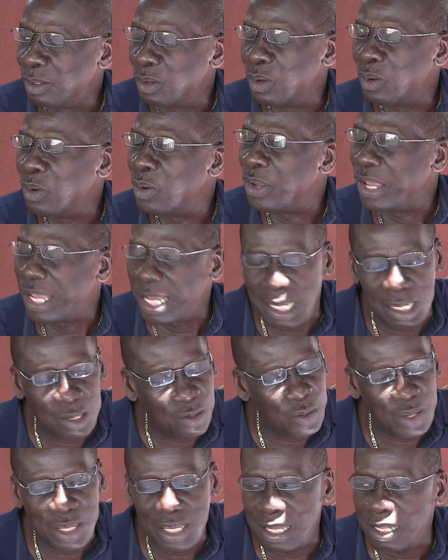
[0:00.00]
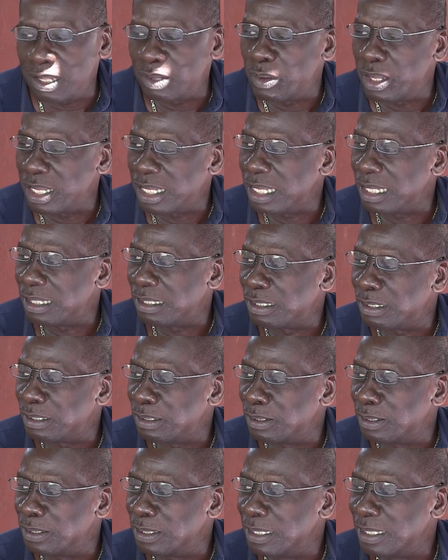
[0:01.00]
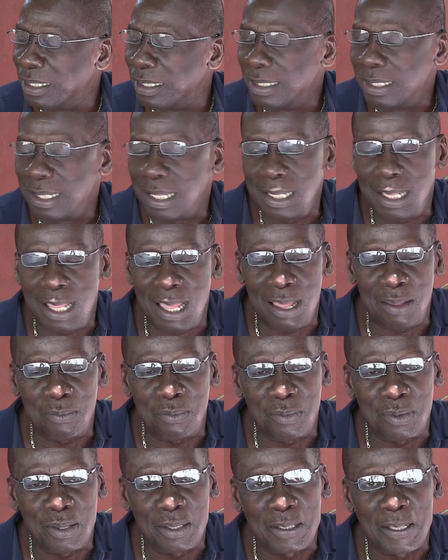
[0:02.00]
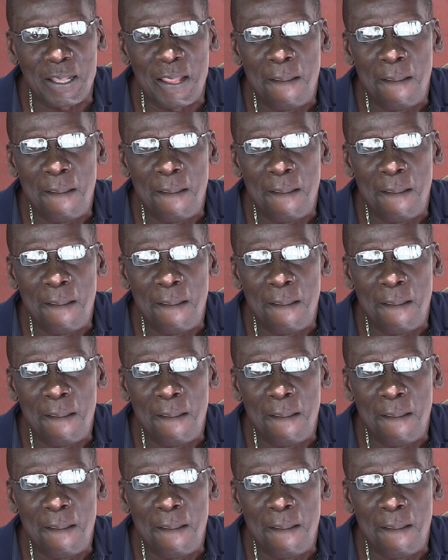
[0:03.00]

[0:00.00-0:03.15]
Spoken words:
2 wicked tune. Yeah, man.